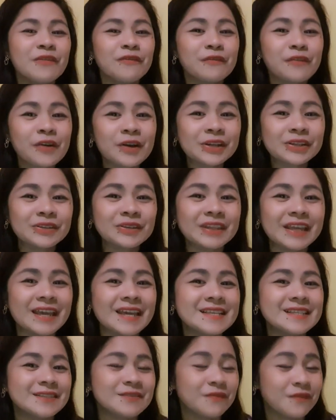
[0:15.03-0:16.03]
For
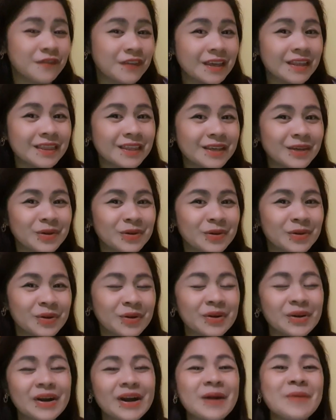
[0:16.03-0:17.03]
today's video,
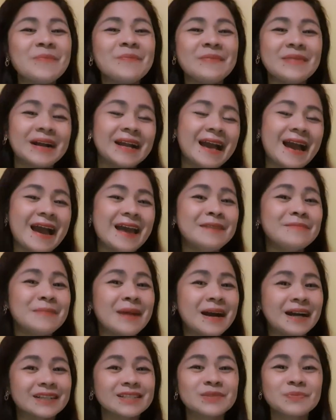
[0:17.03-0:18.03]

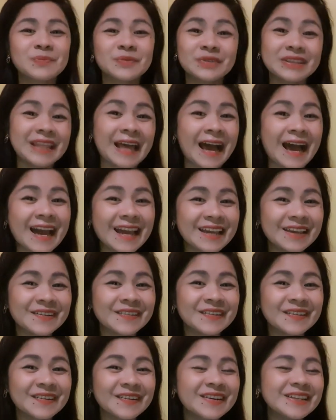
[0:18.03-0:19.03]
mag-unbox po
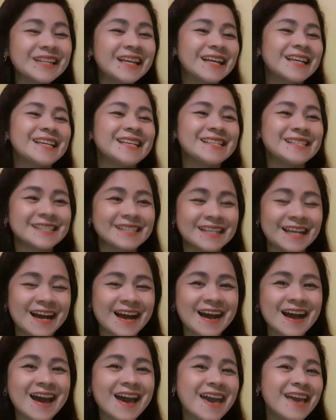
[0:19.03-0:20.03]
tayo ng isa
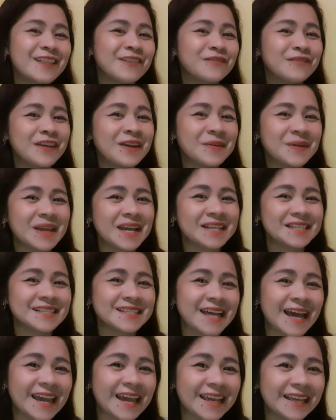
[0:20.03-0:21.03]
and very
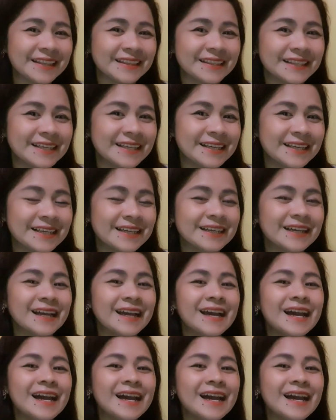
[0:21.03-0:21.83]
exciting